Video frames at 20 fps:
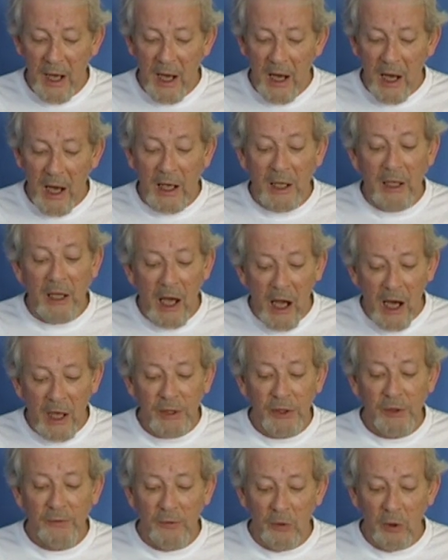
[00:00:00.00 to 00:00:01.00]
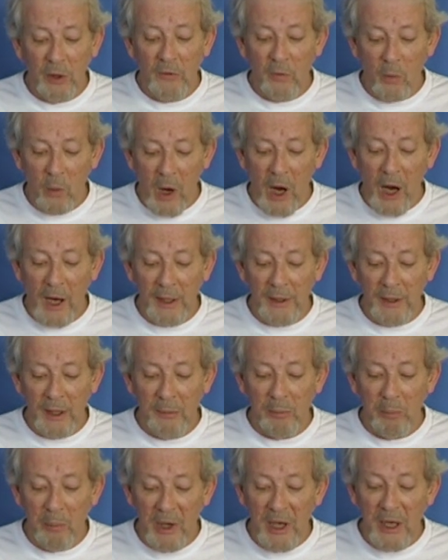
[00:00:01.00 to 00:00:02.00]
A glass full of wine
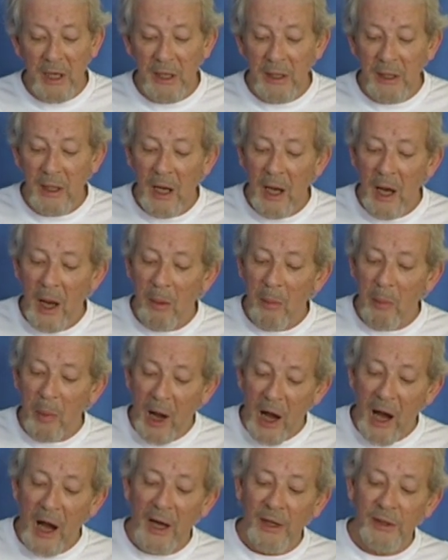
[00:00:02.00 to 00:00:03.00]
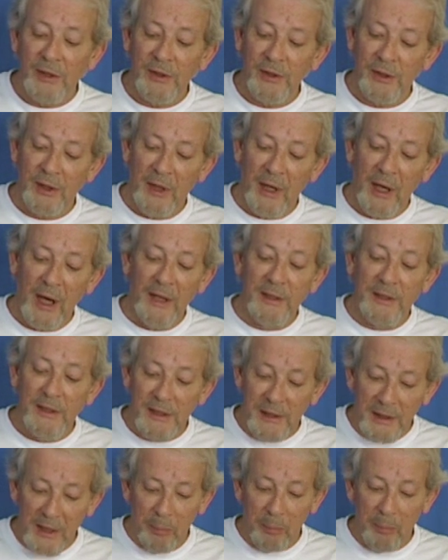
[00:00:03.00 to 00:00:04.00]
in being passed had
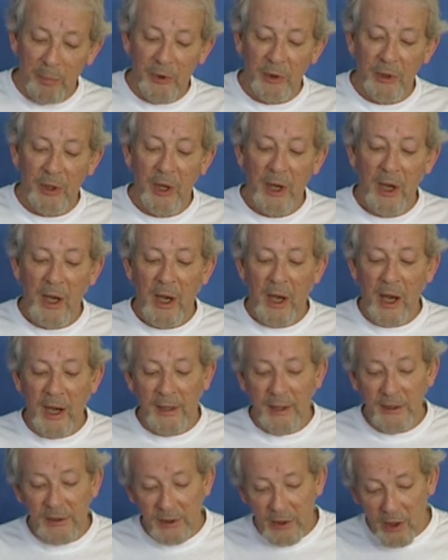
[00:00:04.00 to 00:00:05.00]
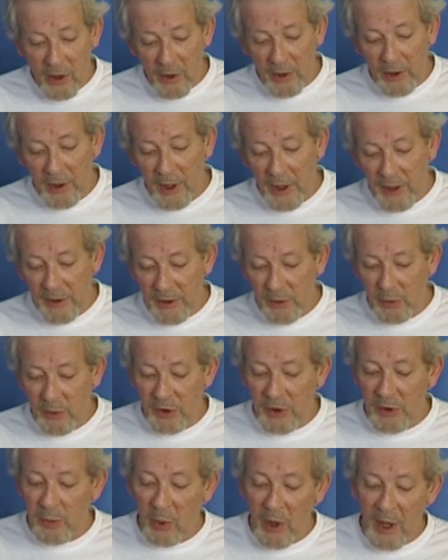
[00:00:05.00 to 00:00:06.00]
slipped, and its contents were
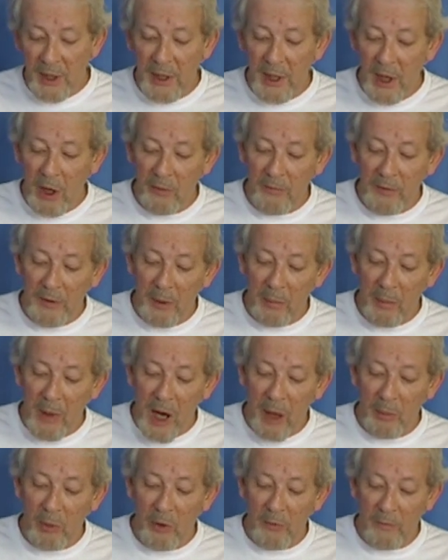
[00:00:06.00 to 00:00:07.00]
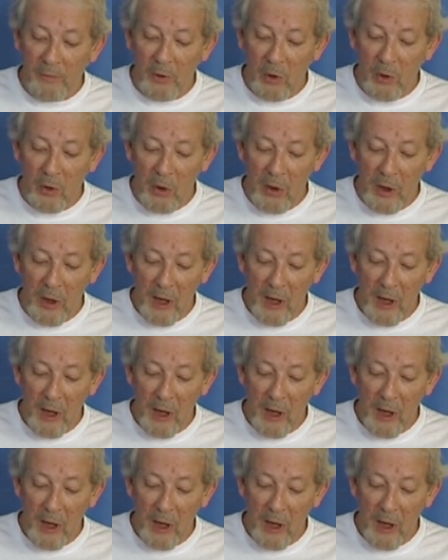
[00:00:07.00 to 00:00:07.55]
spreading over the marble floor.